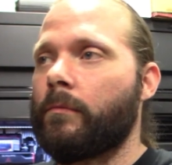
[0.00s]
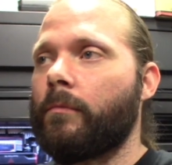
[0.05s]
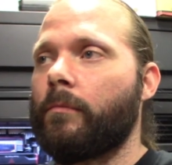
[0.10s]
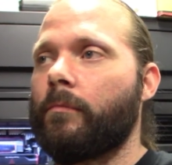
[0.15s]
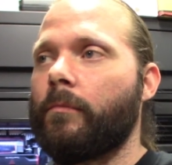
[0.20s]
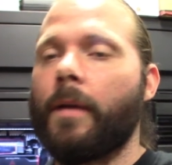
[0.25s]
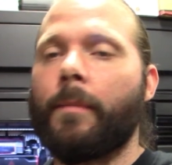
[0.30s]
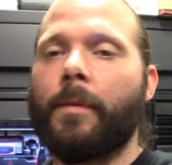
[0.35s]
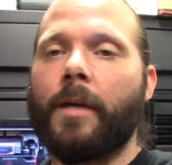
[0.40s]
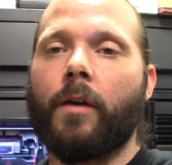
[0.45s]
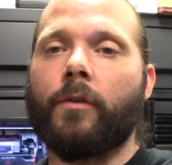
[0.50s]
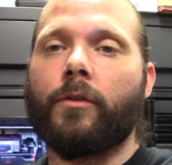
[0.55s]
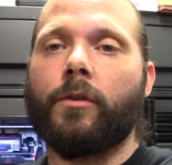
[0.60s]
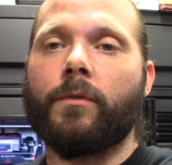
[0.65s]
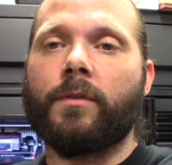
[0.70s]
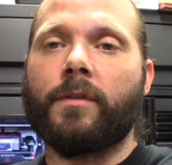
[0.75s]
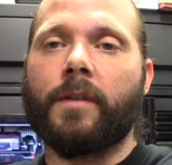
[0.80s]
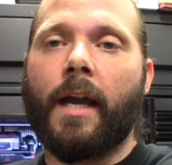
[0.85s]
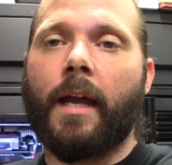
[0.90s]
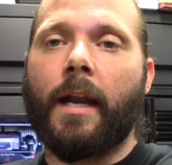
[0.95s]
maybe I'll
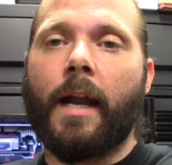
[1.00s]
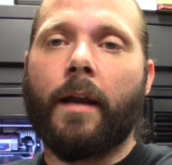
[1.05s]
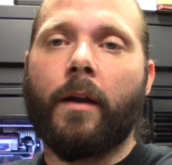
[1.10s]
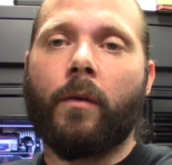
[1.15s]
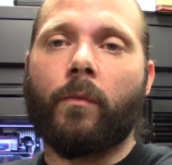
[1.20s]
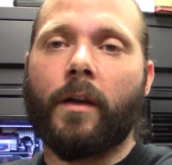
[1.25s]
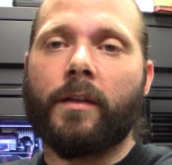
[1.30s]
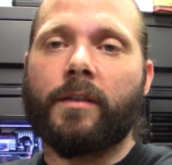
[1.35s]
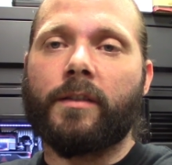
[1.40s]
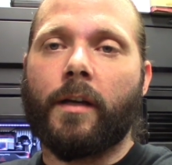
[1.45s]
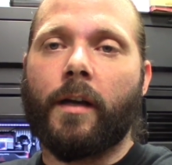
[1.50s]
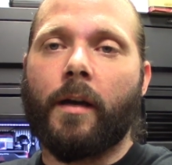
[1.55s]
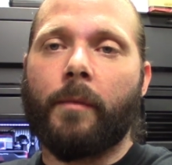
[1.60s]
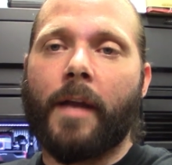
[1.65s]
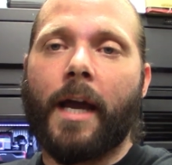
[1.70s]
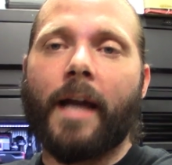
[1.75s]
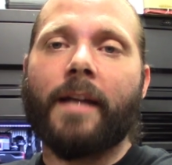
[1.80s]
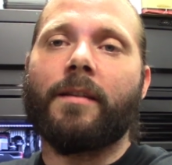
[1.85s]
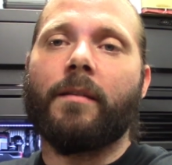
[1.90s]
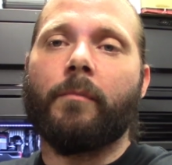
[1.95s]
use that on a rusted up
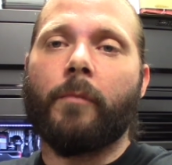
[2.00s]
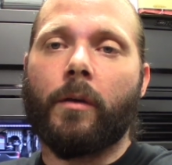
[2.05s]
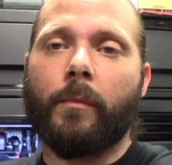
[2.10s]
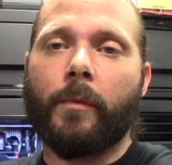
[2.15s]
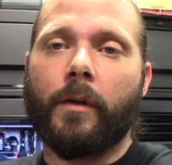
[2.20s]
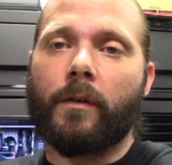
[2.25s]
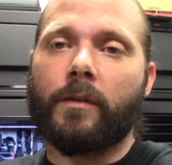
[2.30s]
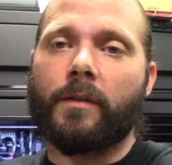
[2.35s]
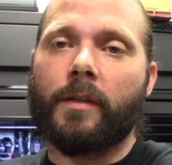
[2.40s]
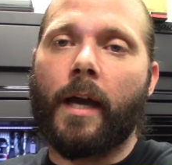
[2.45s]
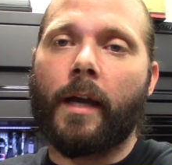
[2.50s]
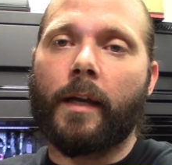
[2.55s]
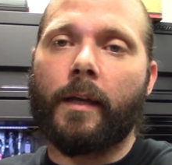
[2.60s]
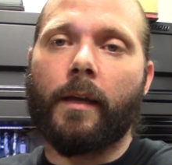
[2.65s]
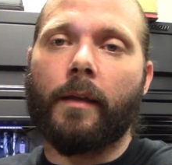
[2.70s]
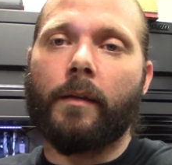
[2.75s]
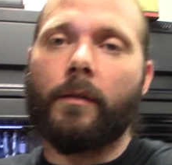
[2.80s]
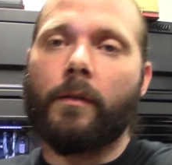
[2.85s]
19 millimeter socket,